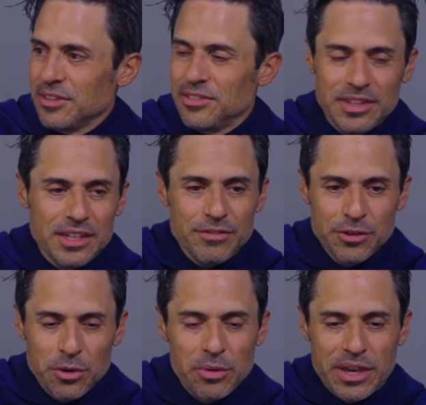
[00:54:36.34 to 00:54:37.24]
conceit. If
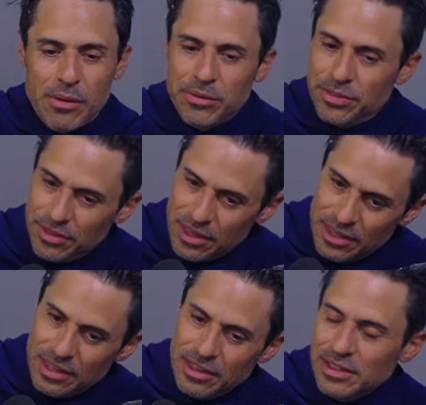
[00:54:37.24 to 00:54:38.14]
you're okay with
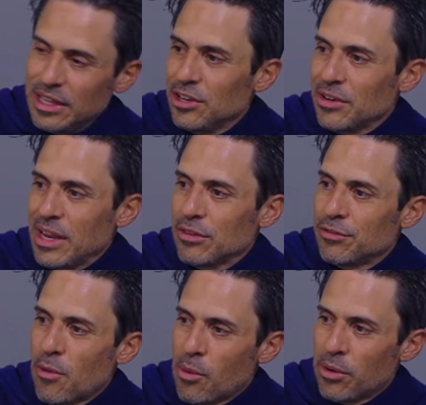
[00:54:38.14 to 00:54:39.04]
leaning your
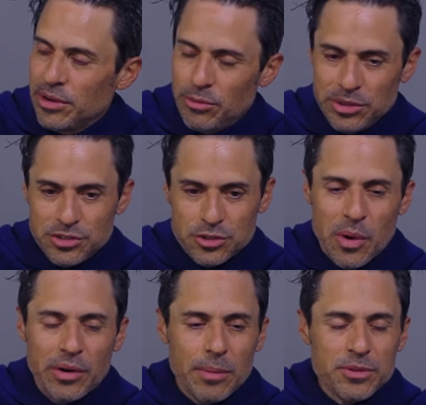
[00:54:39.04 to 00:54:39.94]
hands forward and really
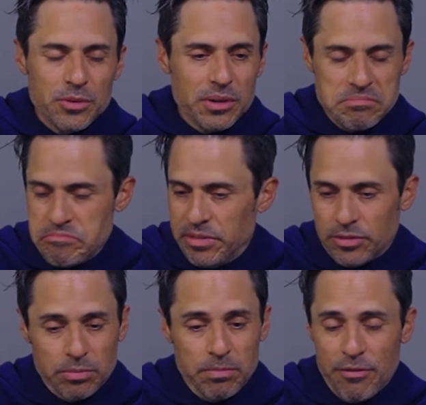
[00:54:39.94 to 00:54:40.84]
squaring up to it,
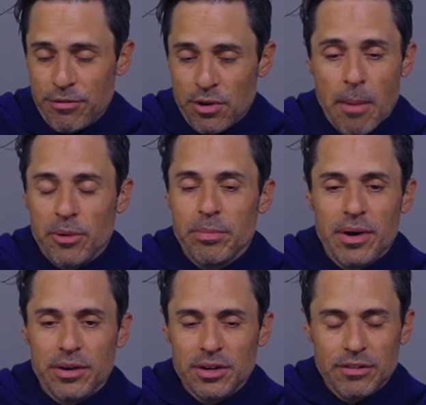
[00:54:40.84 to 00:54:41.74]
it's a phenomenal
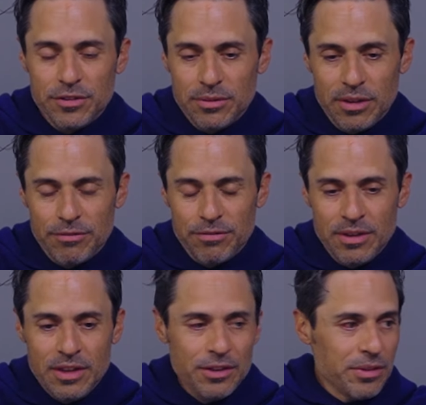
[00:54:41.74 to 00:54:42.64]
putter. If
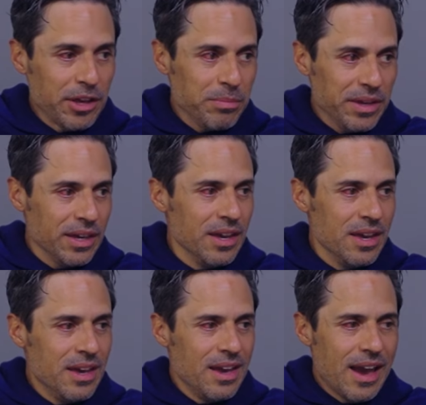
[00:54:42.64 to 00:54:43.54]
you're like me,
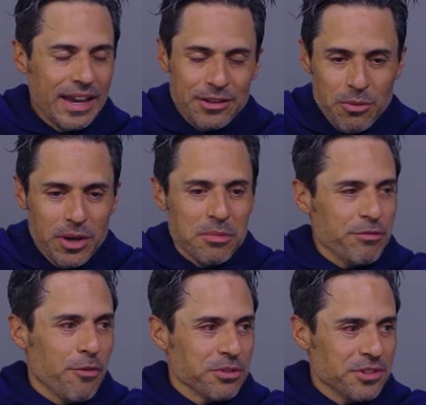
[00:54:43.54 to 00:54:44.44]
I don't want to be
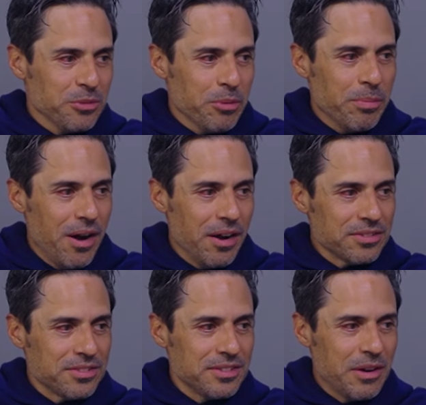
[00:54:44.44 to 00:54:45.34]
forced into a
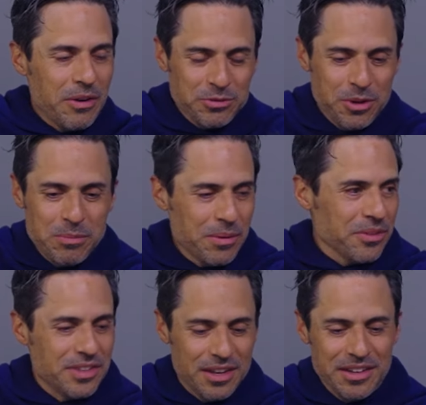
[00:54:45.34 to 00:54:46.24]
box. I just want to be able
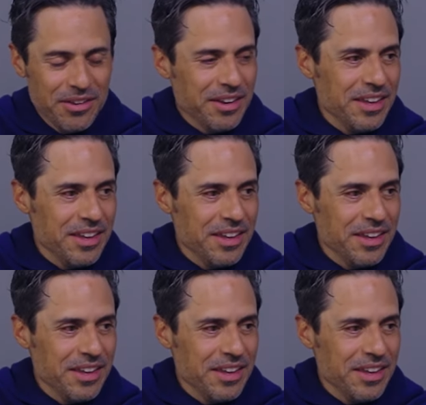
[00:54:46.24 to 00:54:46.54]
to set it down and